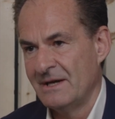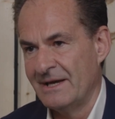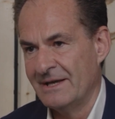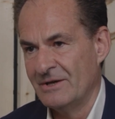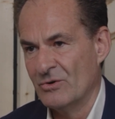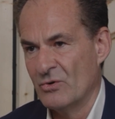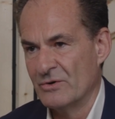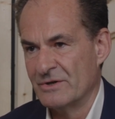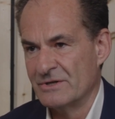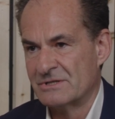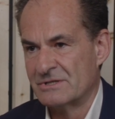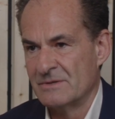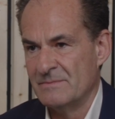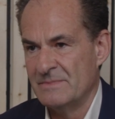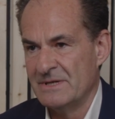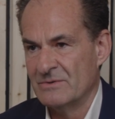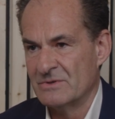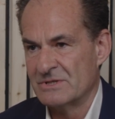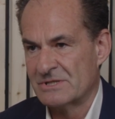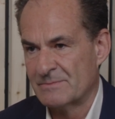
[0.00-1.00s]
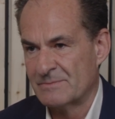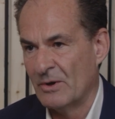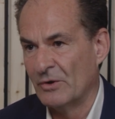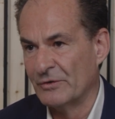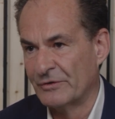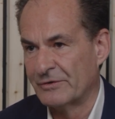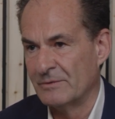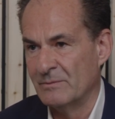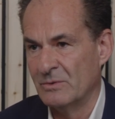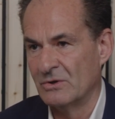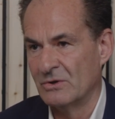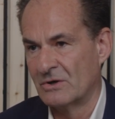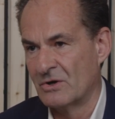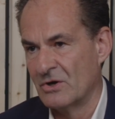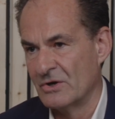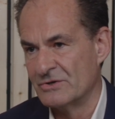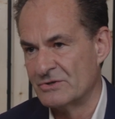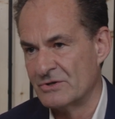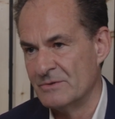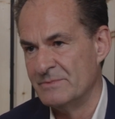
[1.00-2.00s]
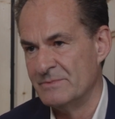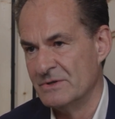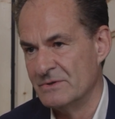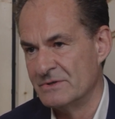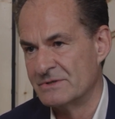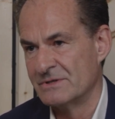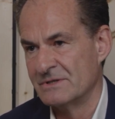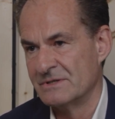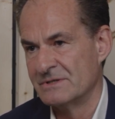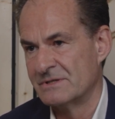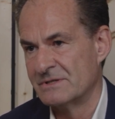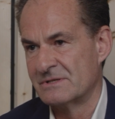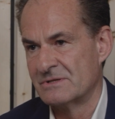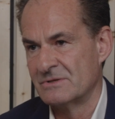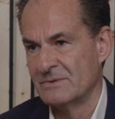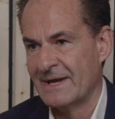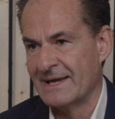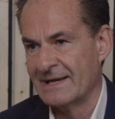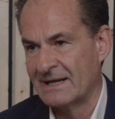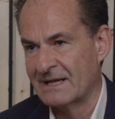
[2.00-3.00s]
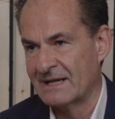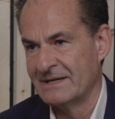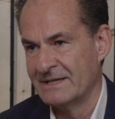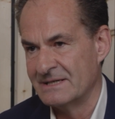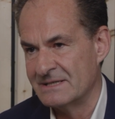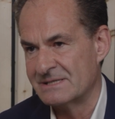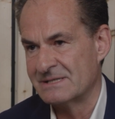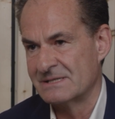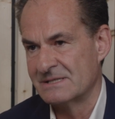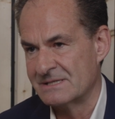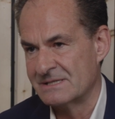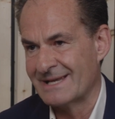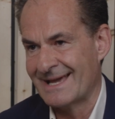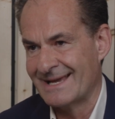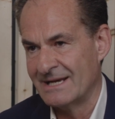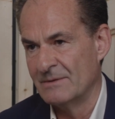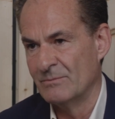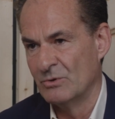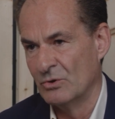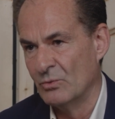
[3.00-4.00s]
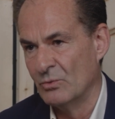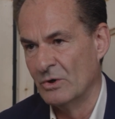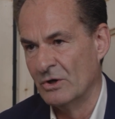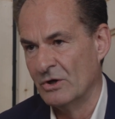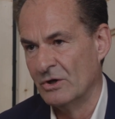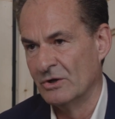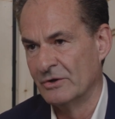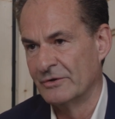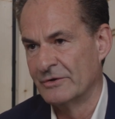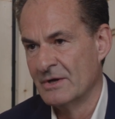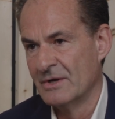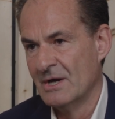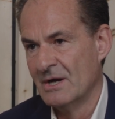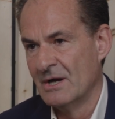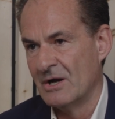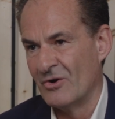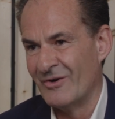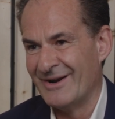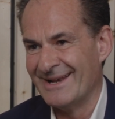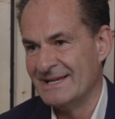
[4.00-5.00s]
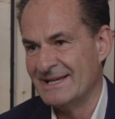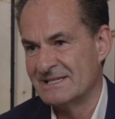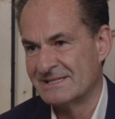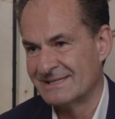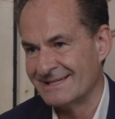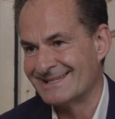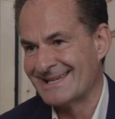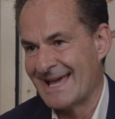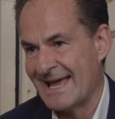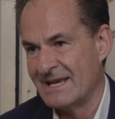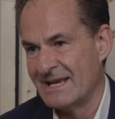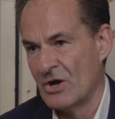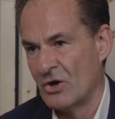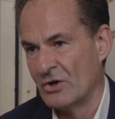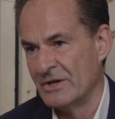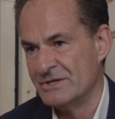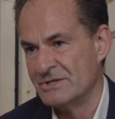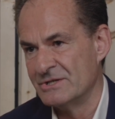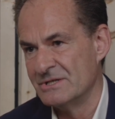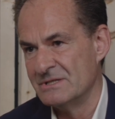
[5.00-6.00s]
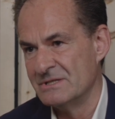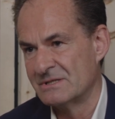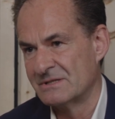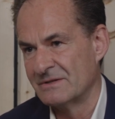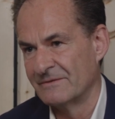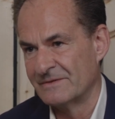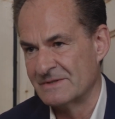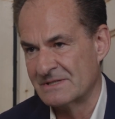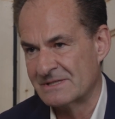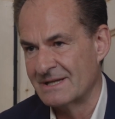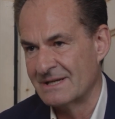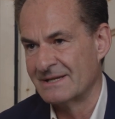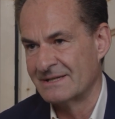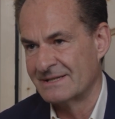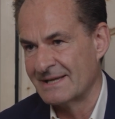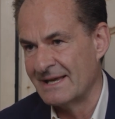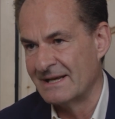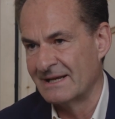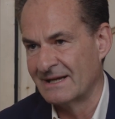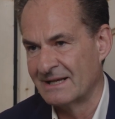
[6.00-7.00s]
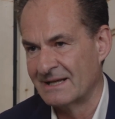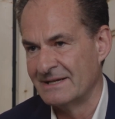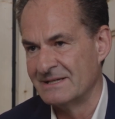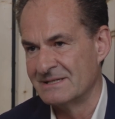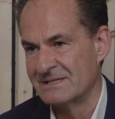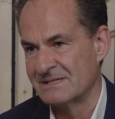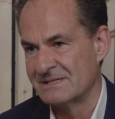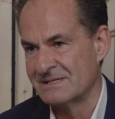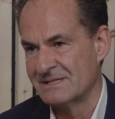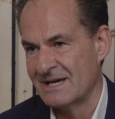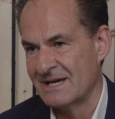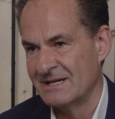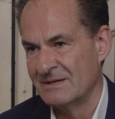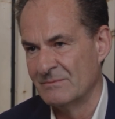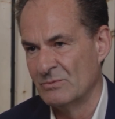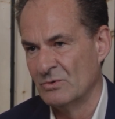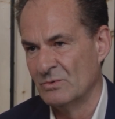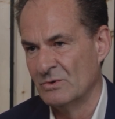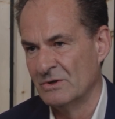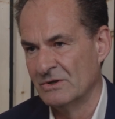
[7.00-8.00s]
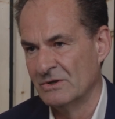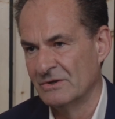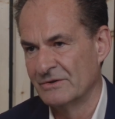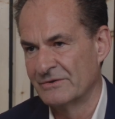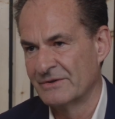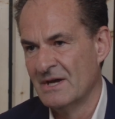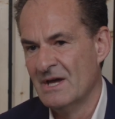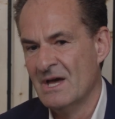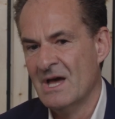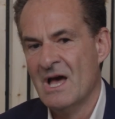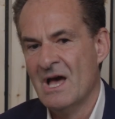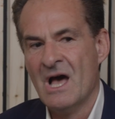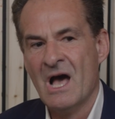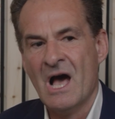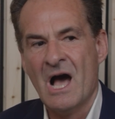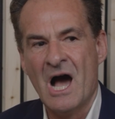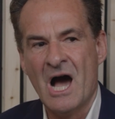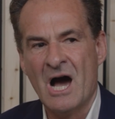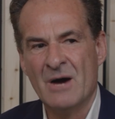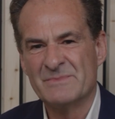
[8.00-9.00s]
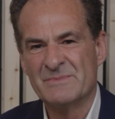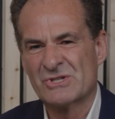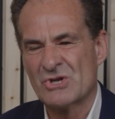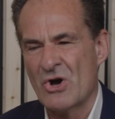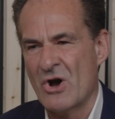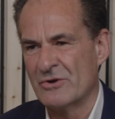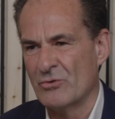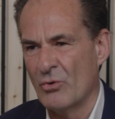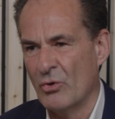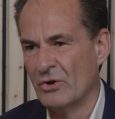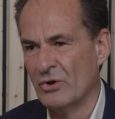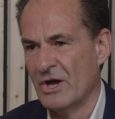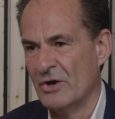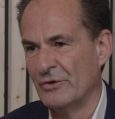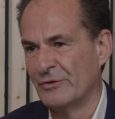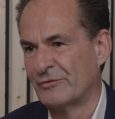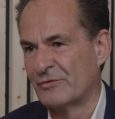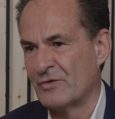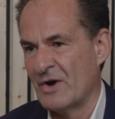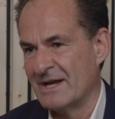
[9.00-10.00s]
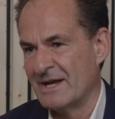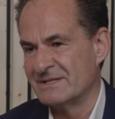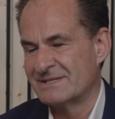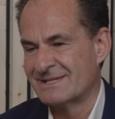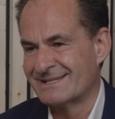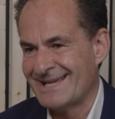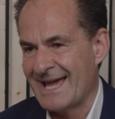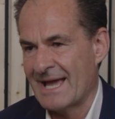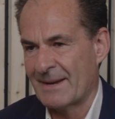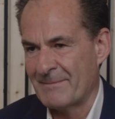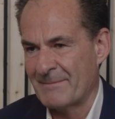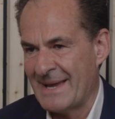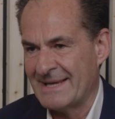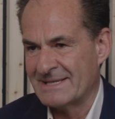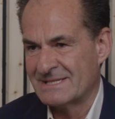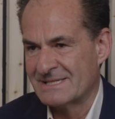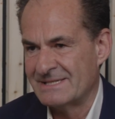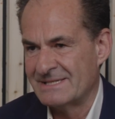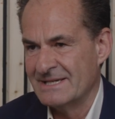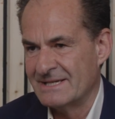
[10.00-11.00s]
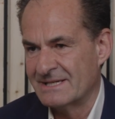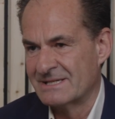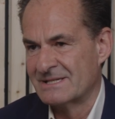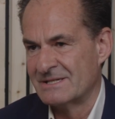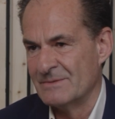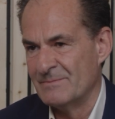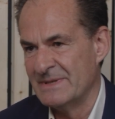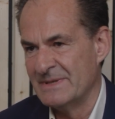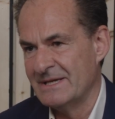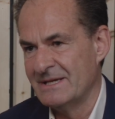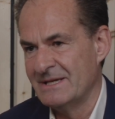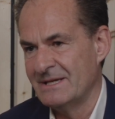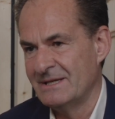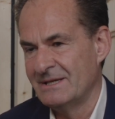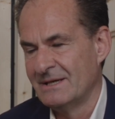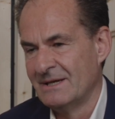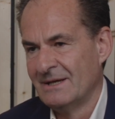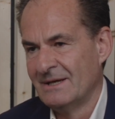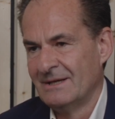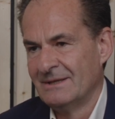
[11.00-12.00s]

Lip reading: in order to be responsible contributors to a clean, sustainable world, or at least the technologies to facilitate a clean, sustainable world. So on all those fronts, TechMet seeks to be,